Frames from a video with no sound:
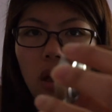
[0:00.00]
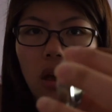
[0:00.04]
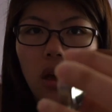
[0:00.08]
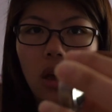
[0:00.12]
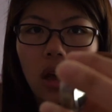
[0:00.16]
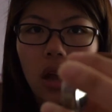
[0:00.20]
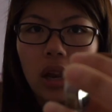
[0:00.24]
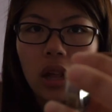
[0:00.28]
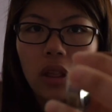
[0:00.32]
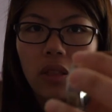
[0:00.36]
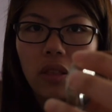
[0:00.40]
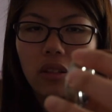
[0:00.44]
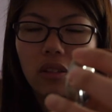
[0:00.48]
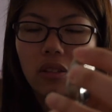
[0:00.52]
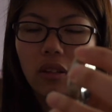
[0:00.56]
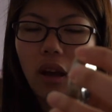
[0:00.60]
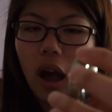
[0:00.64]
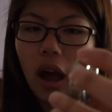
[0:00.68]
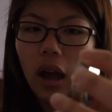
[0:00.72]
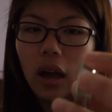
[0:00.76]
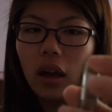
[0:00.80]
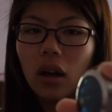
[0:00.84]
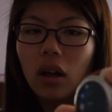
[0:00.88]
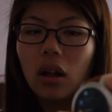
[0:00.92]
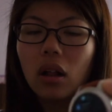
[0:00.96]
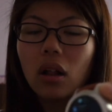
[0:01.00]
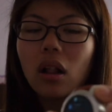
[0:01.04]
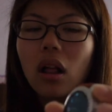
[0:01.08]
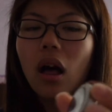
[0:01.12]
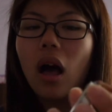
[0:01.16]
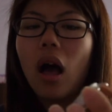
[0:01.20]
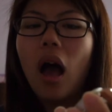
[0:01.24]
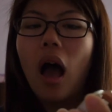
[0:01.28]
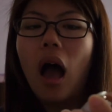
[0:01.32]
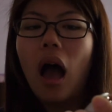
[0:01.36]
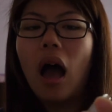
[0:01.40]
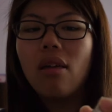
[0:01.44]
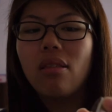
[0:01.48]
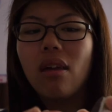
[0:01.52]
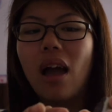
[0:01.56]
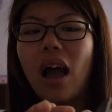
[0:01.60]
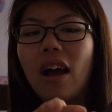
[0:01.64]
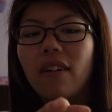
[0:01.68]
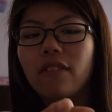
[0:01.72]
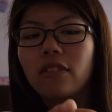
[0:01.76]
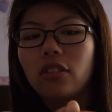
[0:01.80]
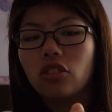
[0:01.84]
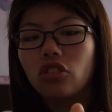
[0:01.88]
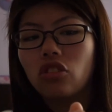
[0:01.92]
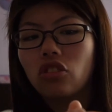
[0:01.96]
hitting the dial, and then
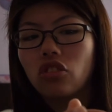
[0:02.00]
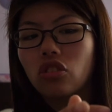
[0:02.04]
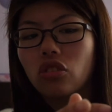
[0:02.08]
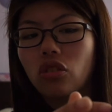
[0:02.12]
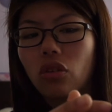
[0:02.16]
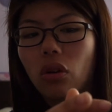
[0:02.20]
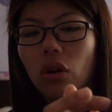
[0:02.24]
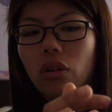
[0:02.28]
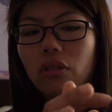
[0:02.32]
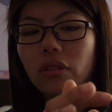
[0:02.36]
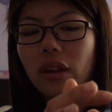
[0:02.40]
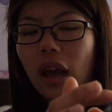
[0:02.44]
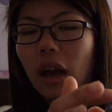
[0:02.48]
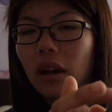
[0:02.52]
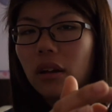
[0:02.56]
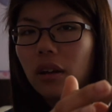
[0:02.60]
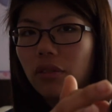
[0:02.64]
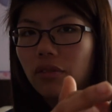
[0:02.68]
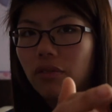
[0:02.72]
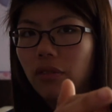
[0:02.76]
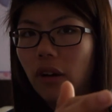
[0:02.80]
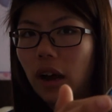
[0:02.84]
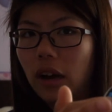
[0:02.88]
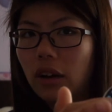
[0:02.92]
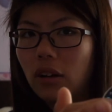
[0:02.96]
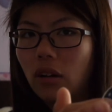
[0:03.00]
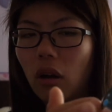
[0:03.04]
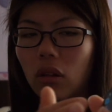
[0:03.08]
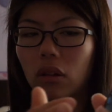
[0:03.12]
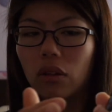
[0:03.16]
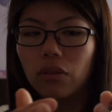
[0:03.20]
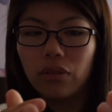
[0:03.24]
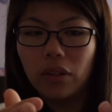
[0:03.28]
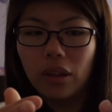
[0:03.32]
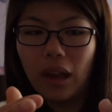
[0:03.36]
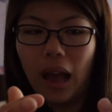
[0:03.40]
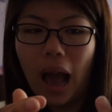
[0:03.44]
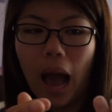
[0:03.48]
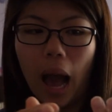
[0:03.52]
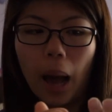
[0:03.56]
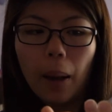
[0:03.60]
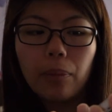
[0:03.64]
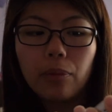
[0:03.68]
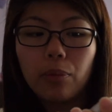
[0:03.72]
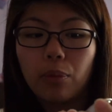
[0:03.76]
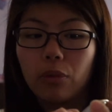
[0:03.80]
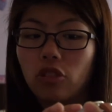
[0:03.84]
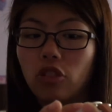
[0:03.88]
having to scroll down to find all of the apps,